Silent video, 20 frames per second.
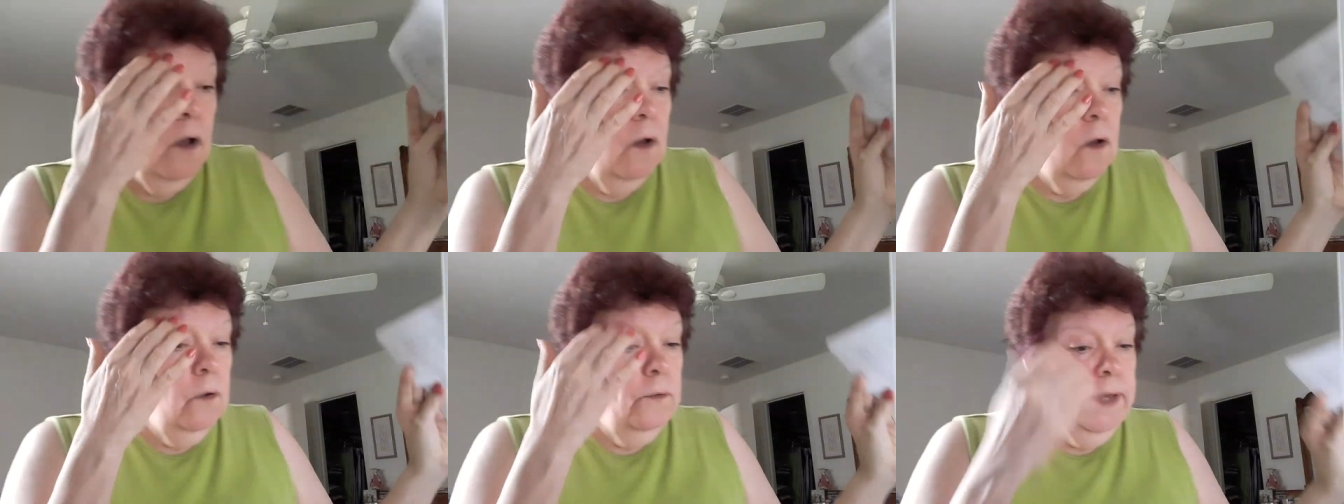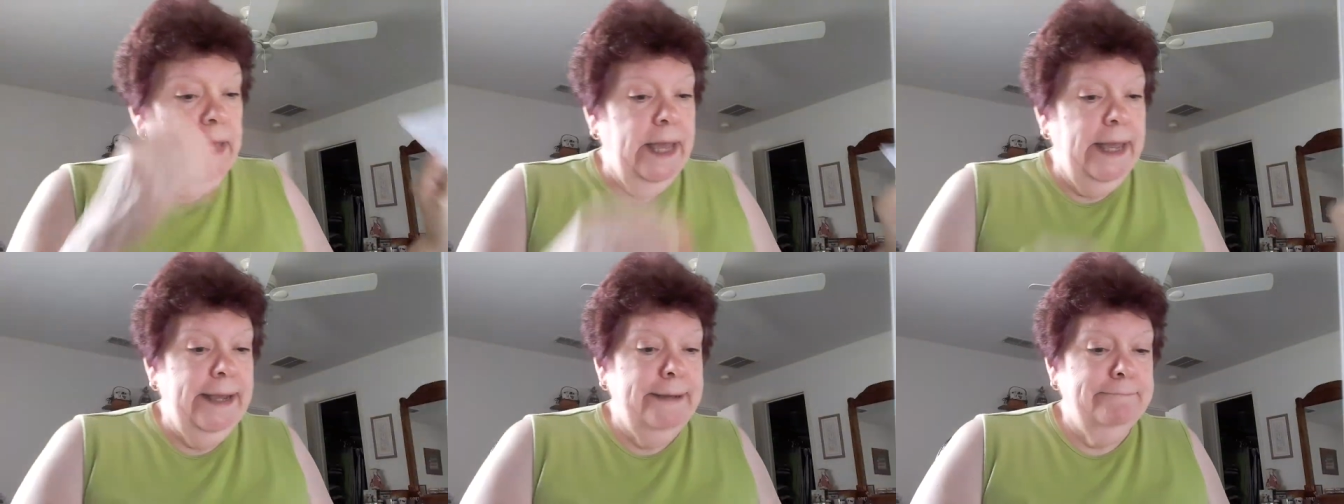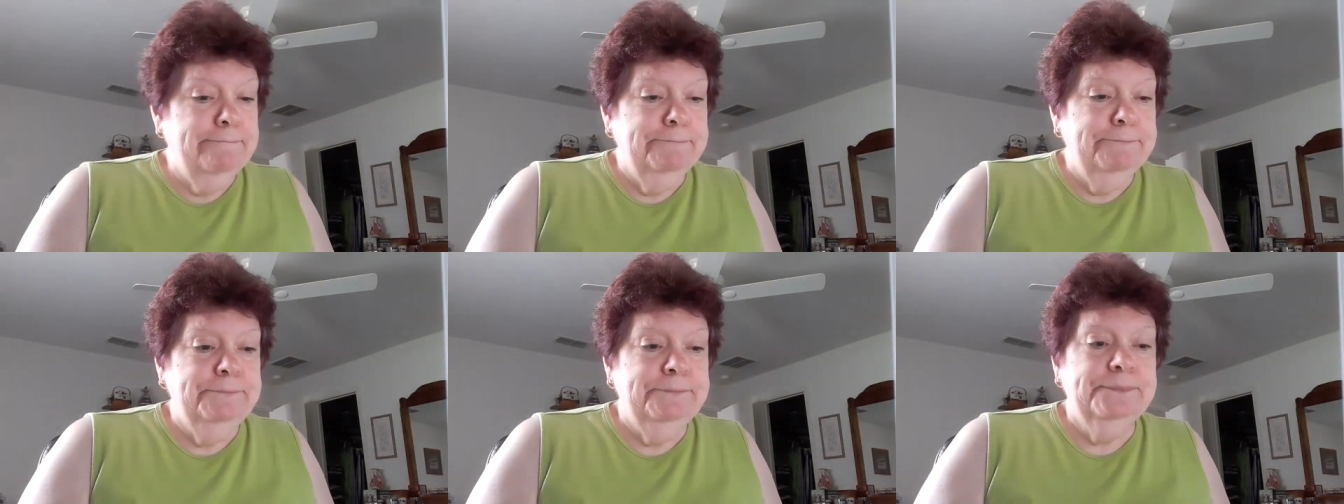Okay,
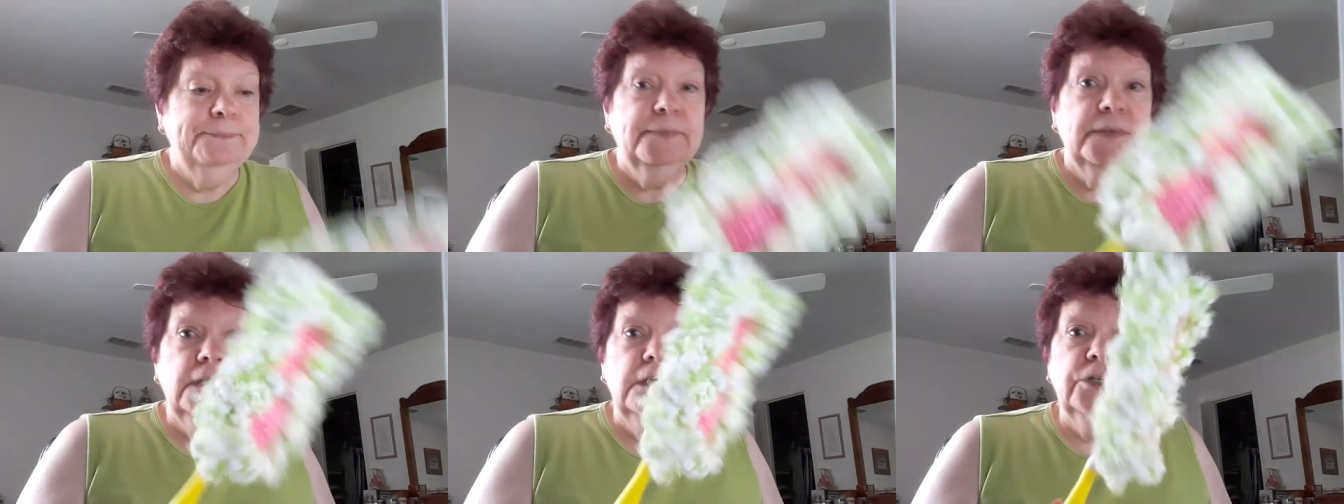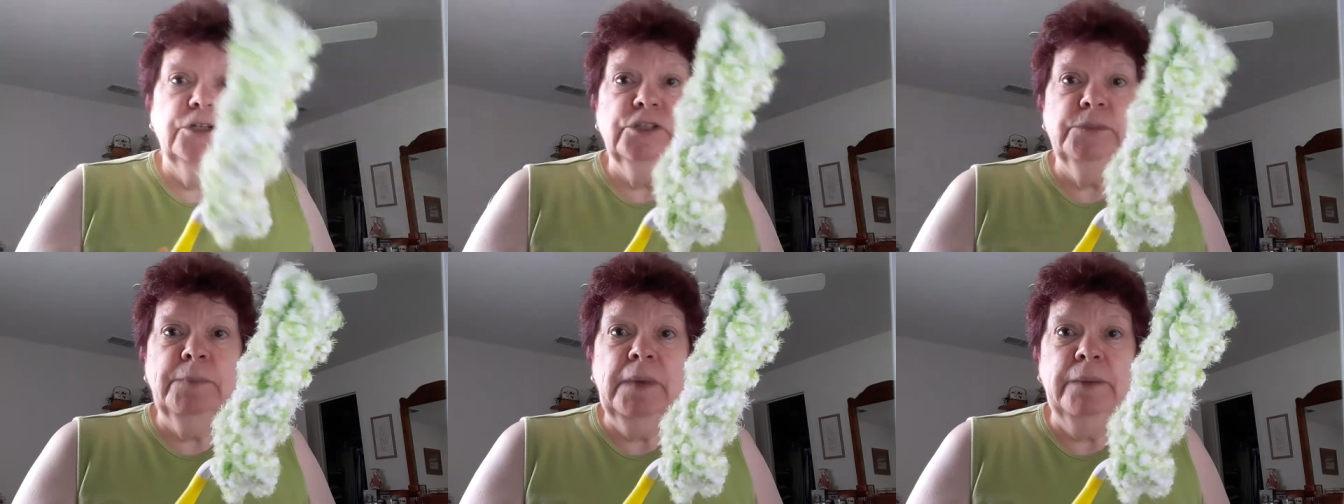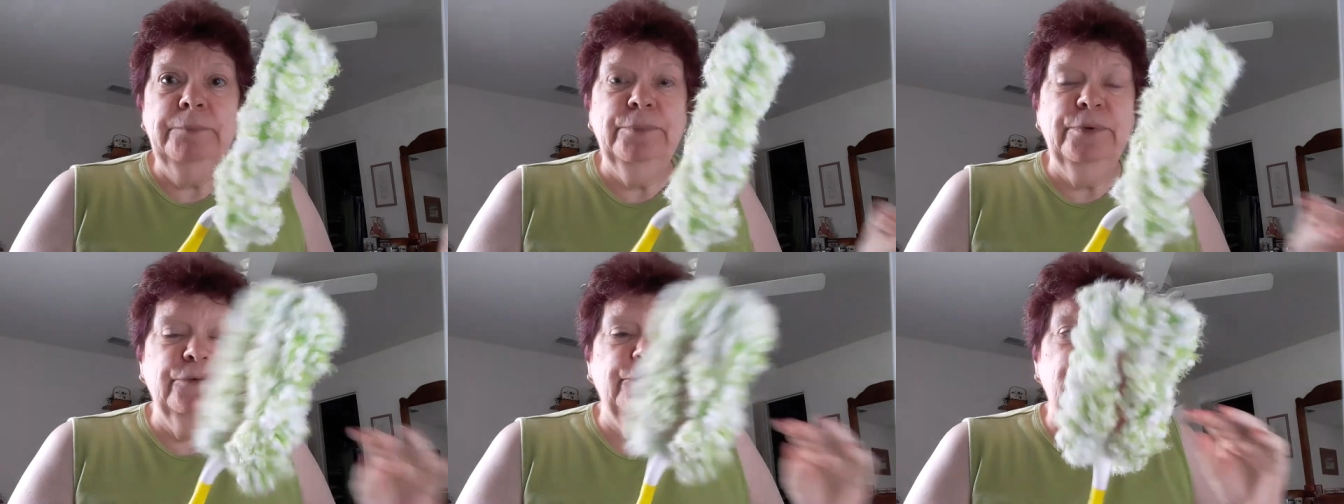here's my
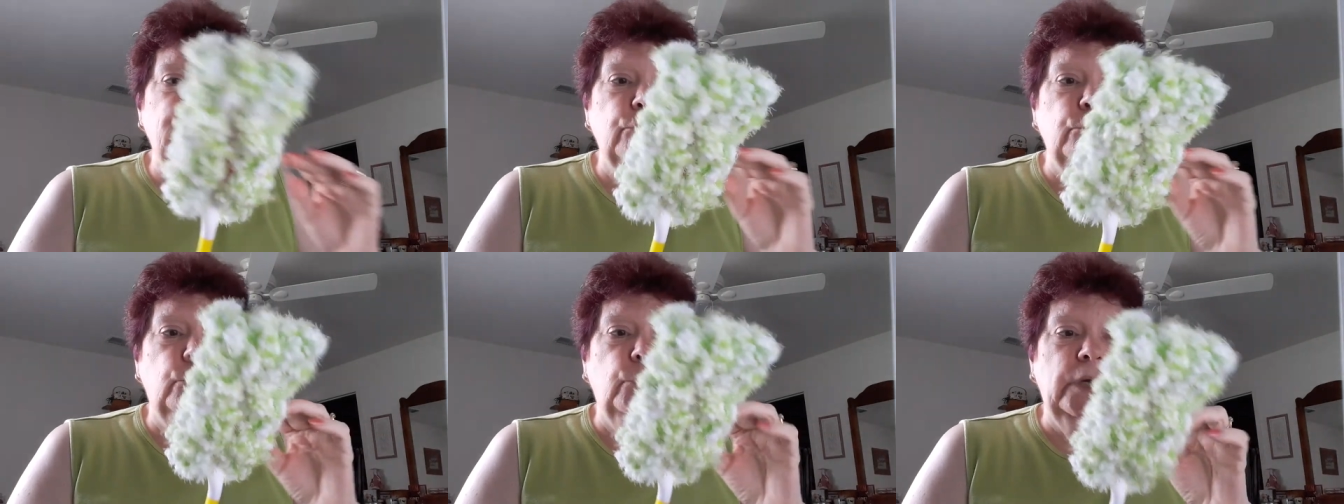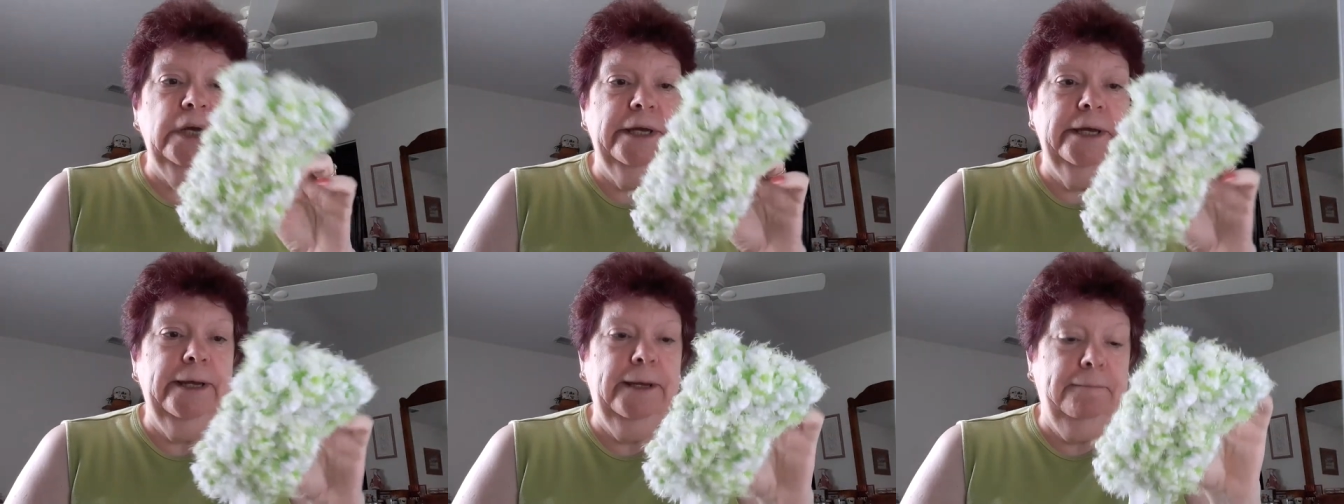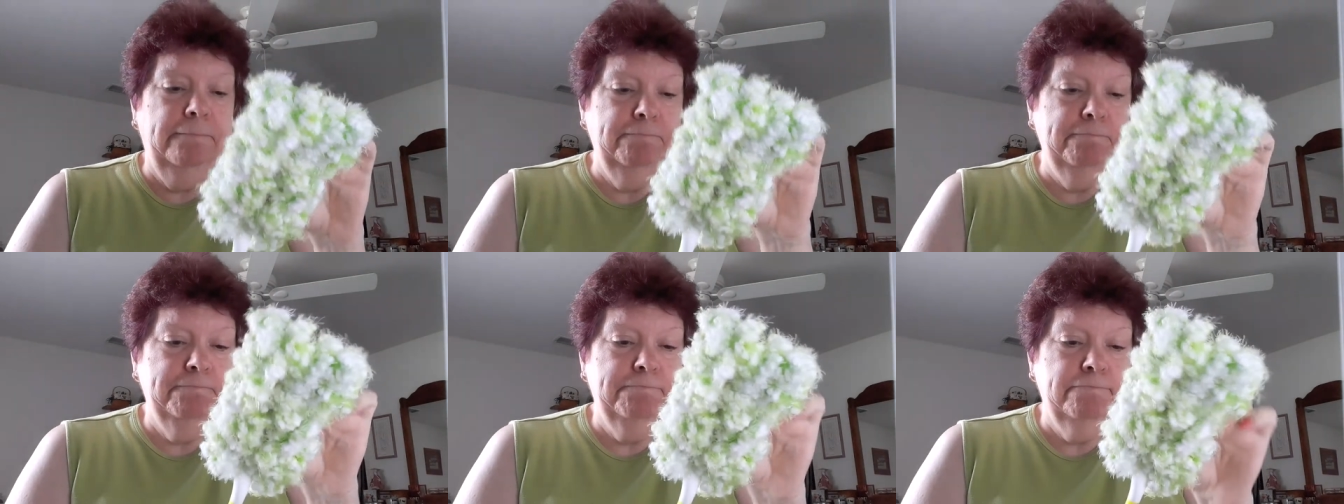Biffer wig.
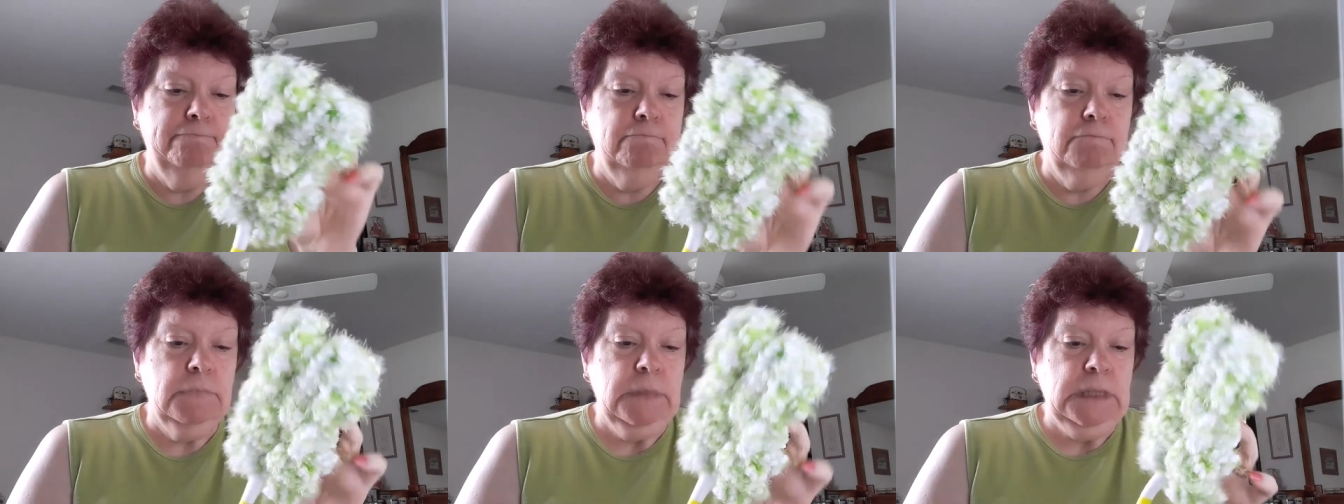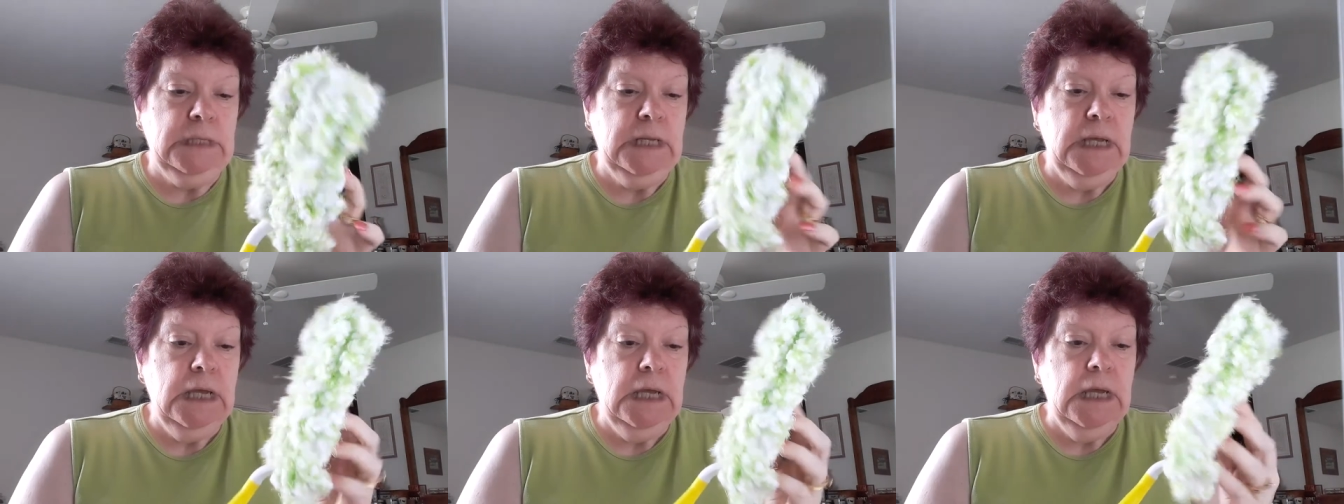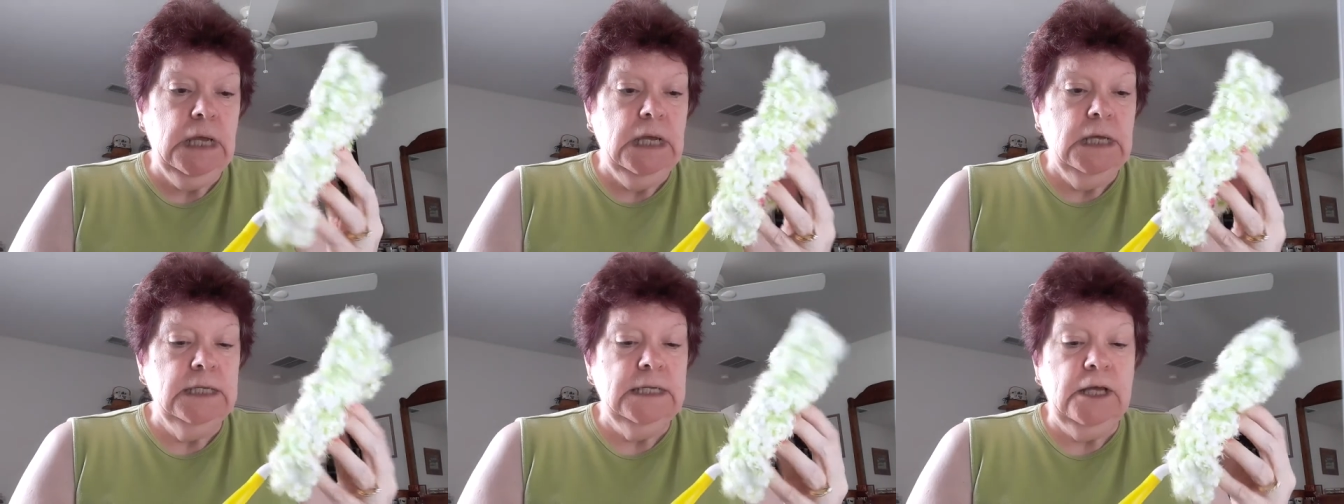
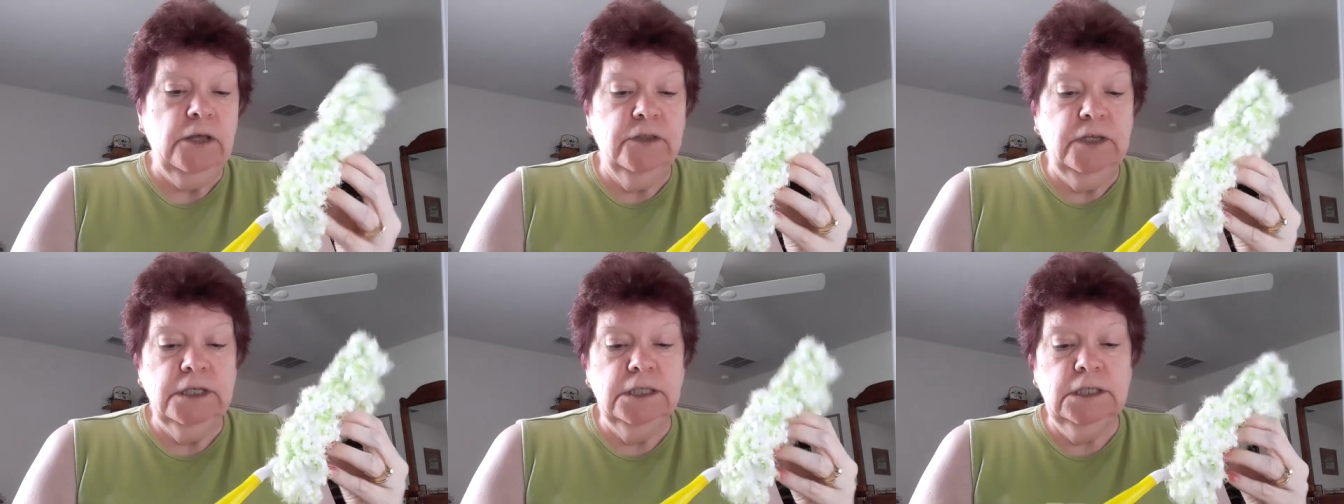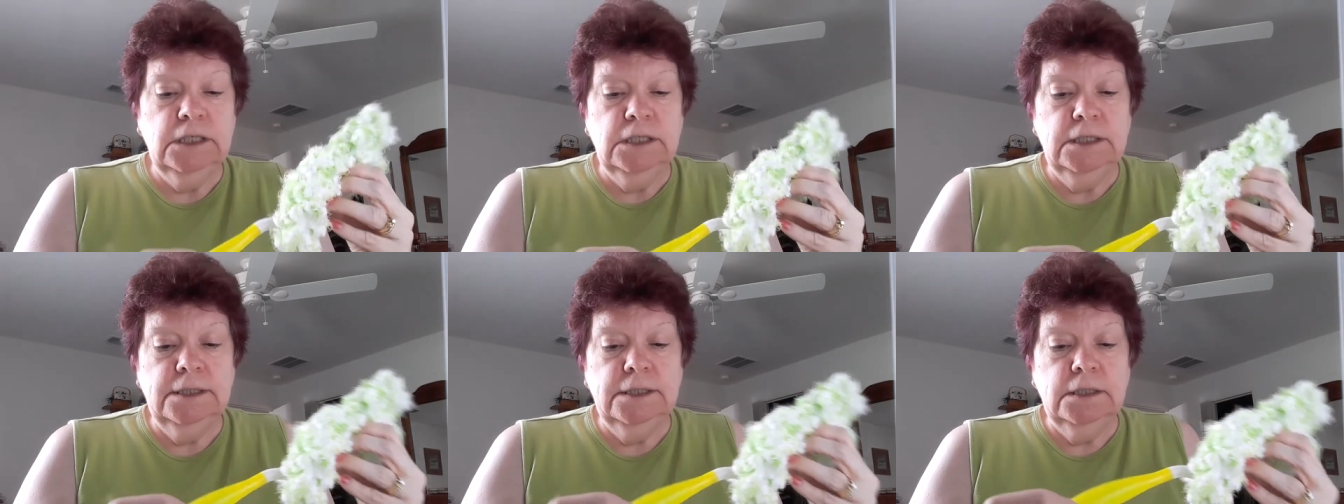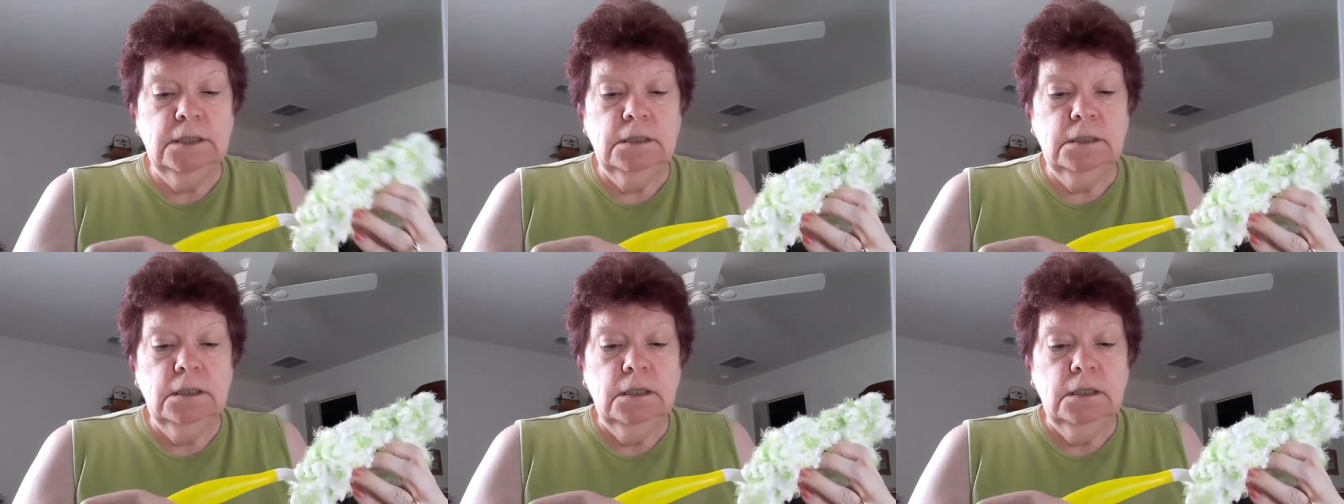Now this is,